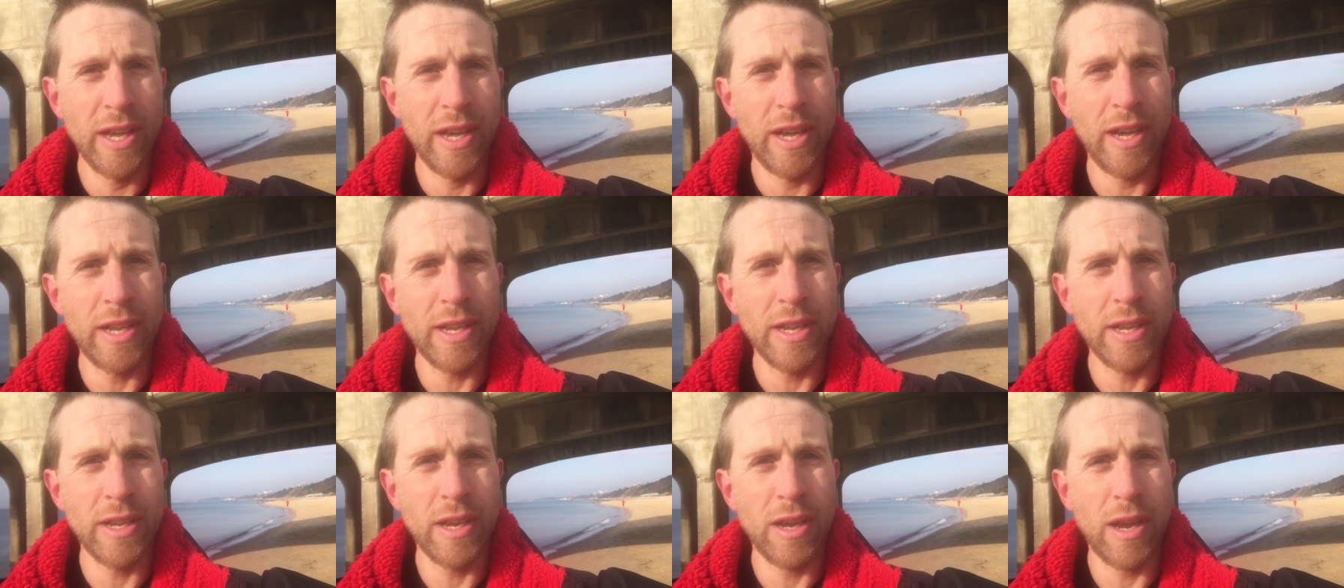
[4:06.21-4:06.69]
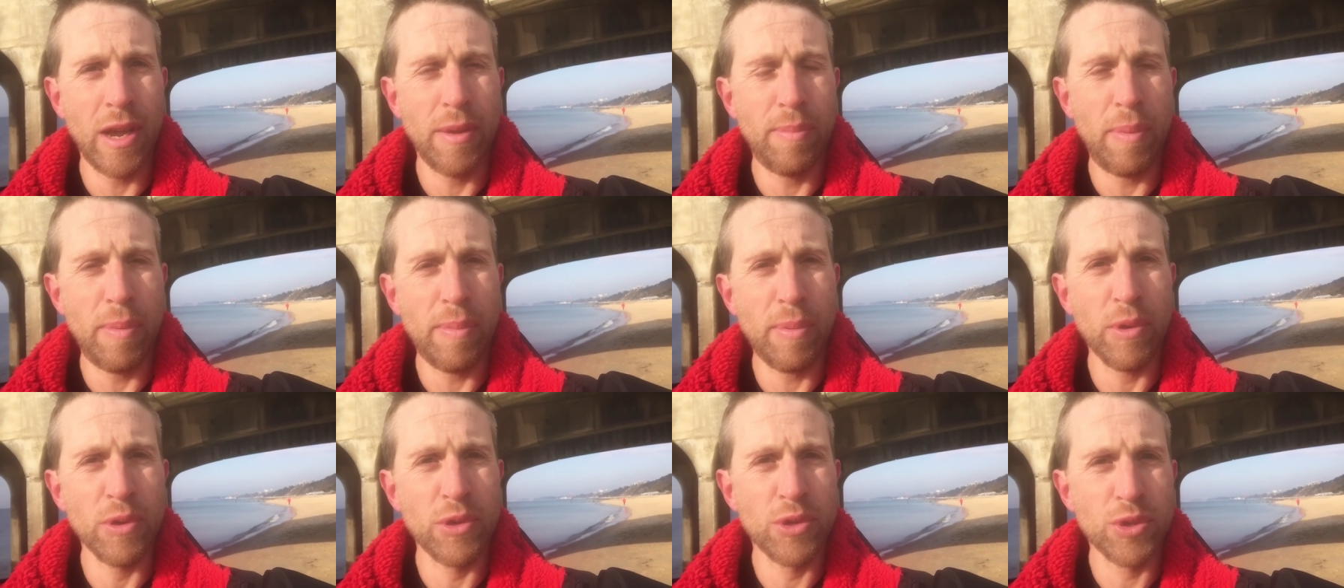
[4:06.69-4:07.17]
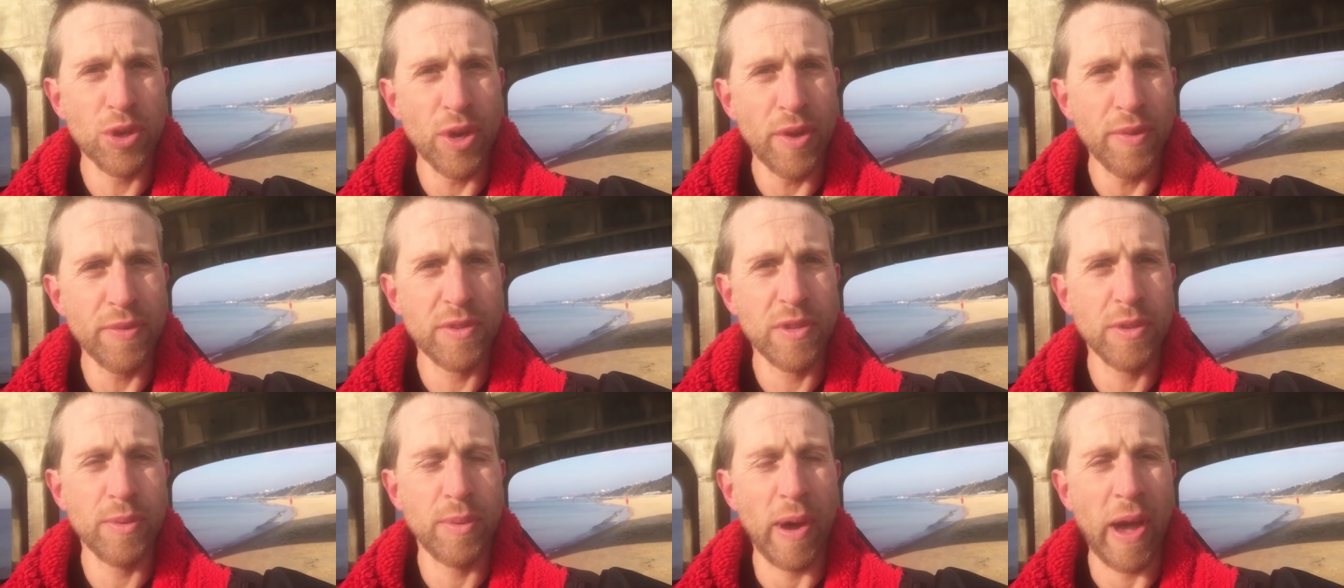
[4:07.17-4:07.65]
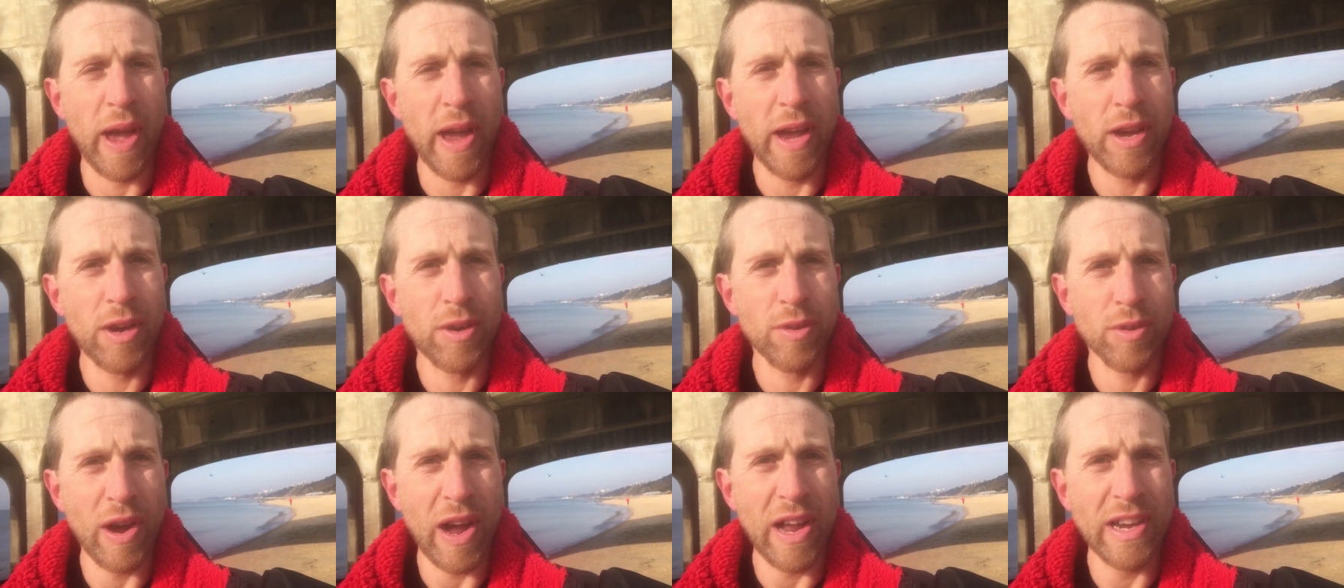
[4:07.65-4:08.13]
Uh, people drift away
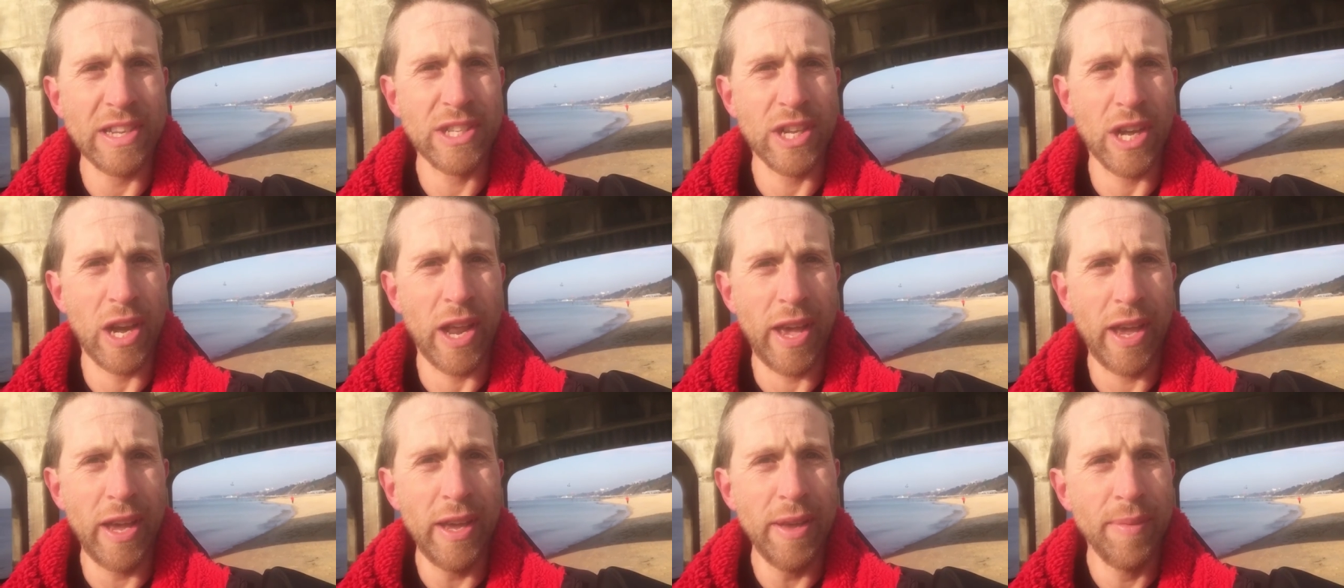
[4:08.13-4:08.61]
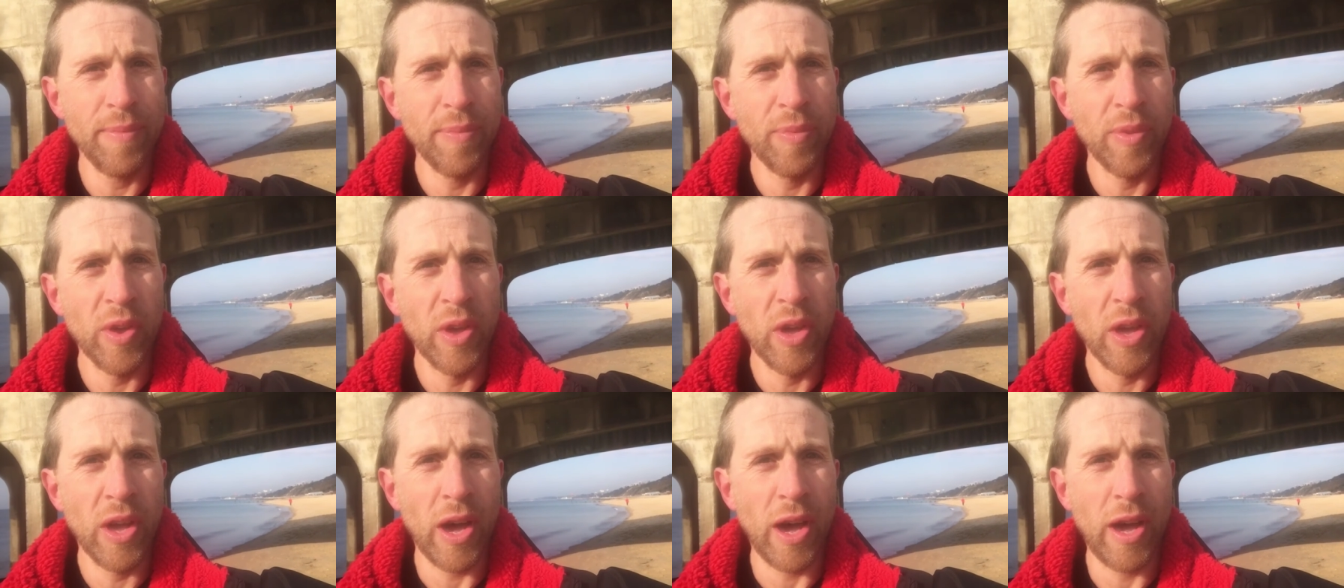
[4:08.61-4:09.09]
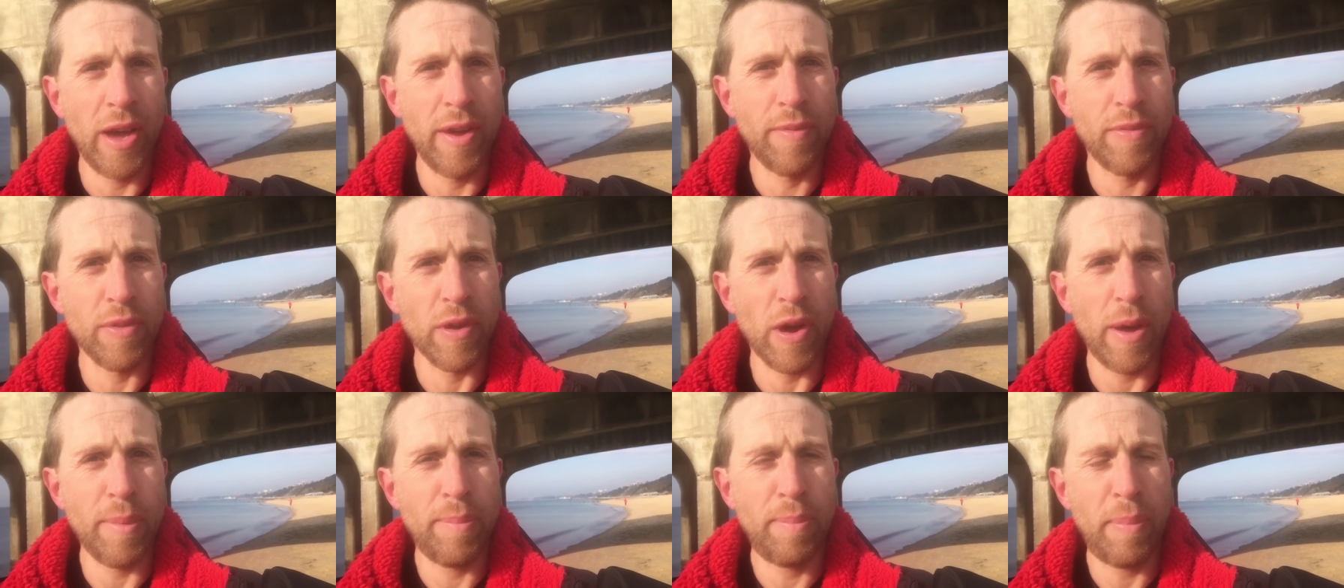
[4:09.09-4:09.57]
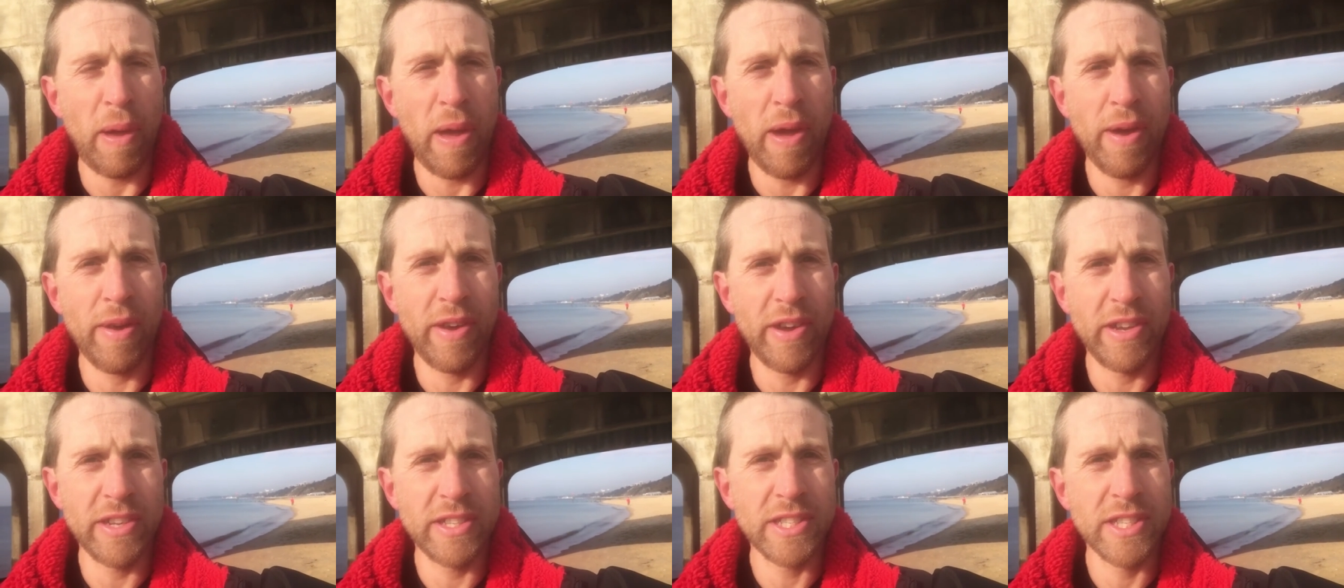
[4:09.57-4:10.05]
gradually over a
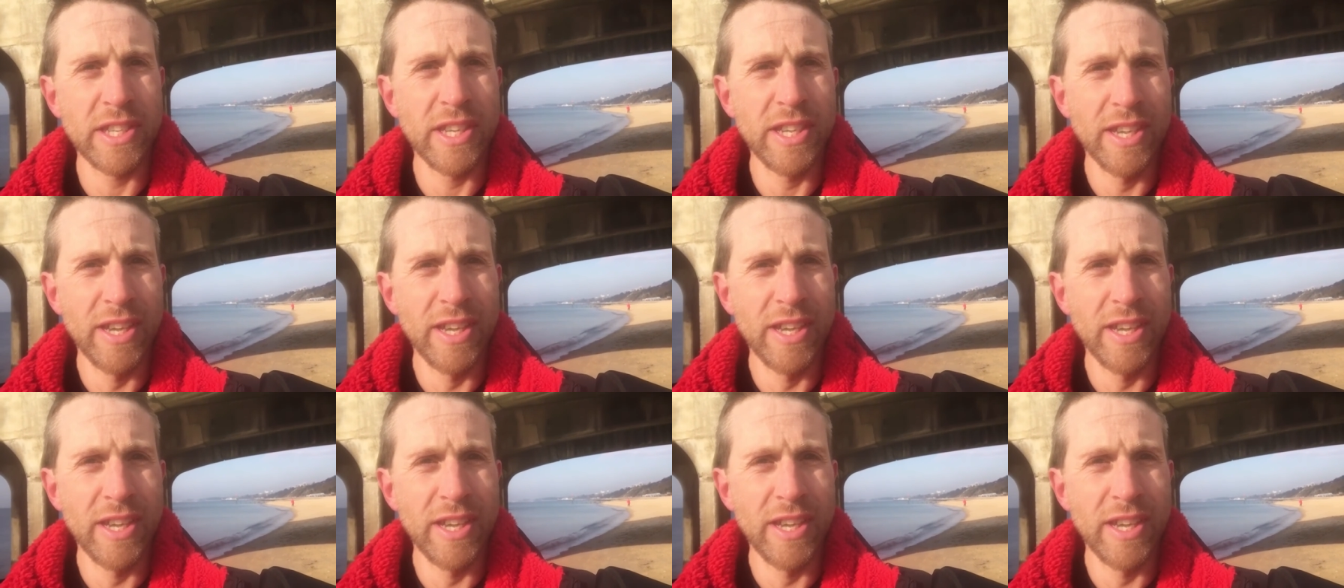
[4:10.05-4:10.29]
period